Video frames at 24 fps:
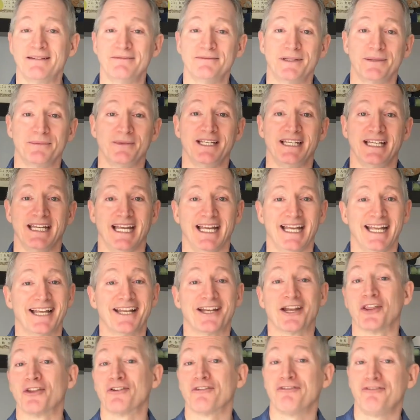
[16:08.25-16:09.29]
Maybe
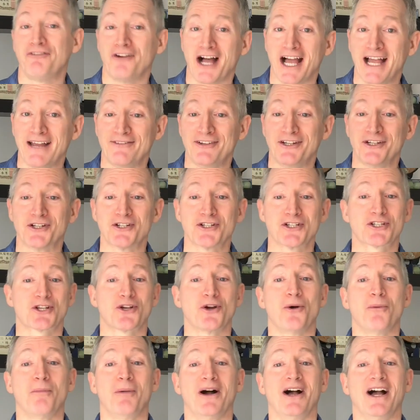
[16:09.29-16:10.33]
another 5 years
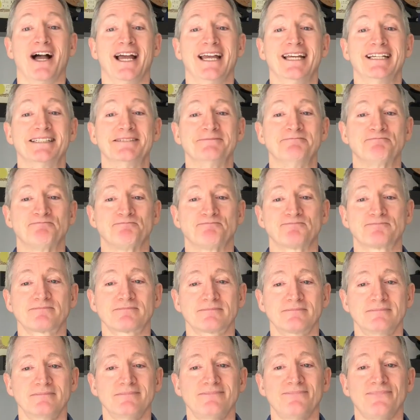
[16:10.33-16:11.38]
go by, and
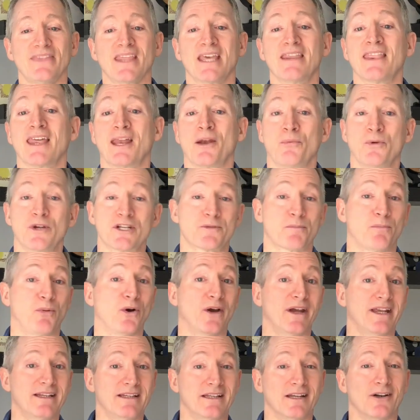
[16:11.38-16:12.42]
then at which point,